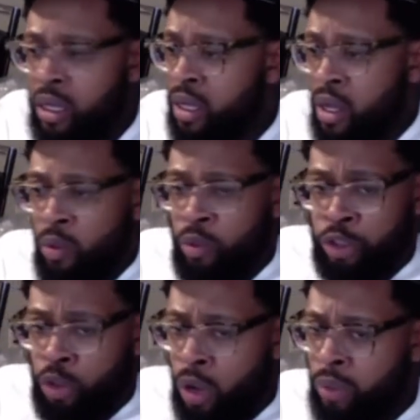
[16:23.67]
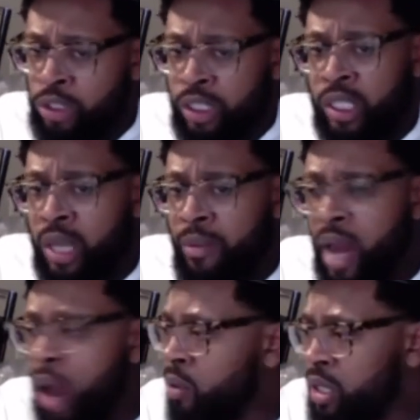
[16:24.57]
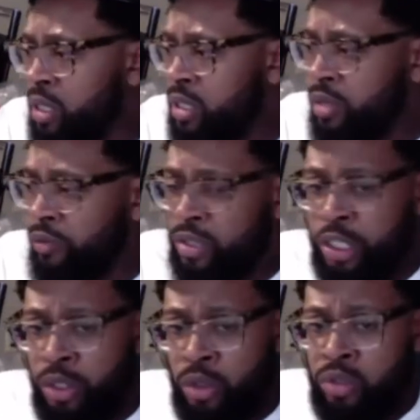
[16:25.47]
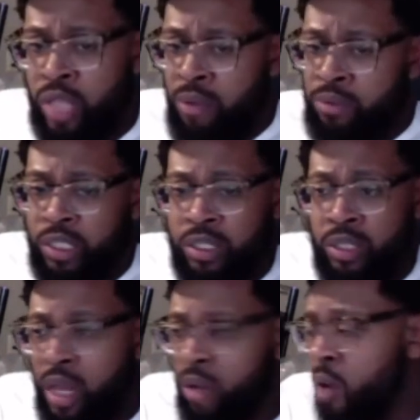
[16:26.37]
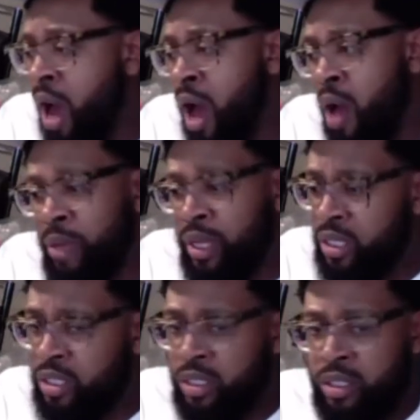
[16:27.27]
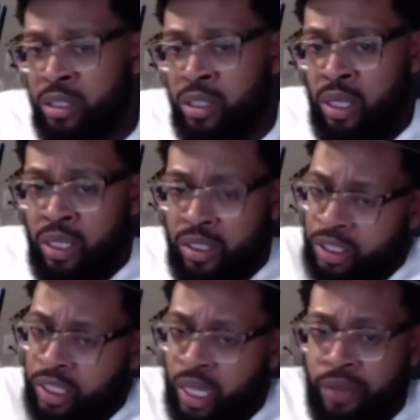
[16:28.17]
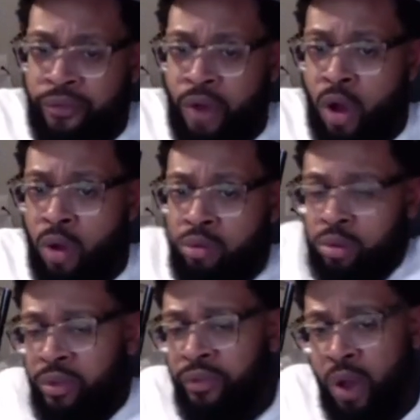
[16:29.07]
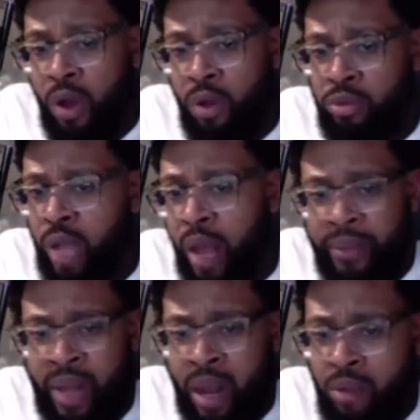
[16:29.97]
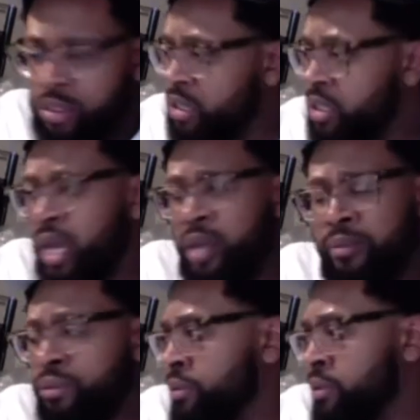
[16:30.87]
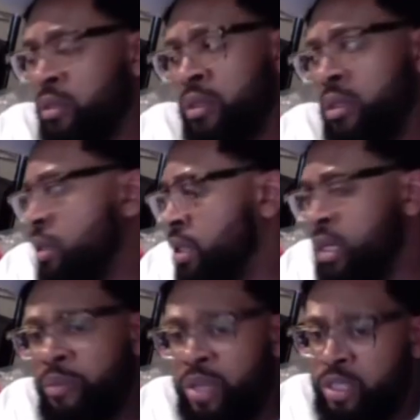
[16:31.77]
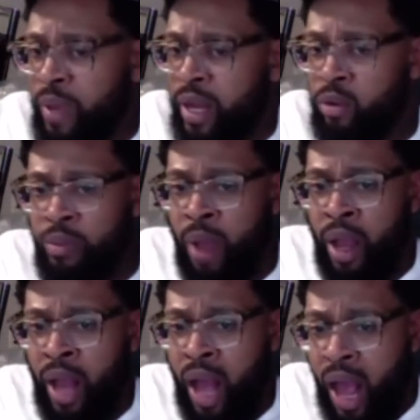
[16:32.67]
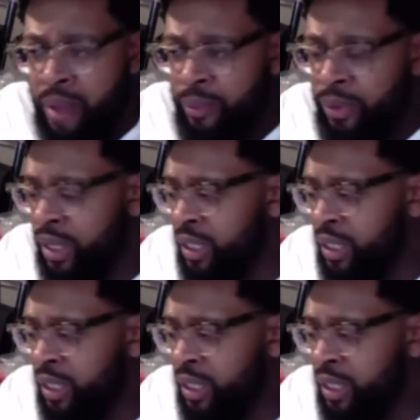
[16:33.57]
when Jordan was just coming out with these different shoes I'm just like wow man this is it's just like the foams when the foams dropped and I was just like because Penny was my guy but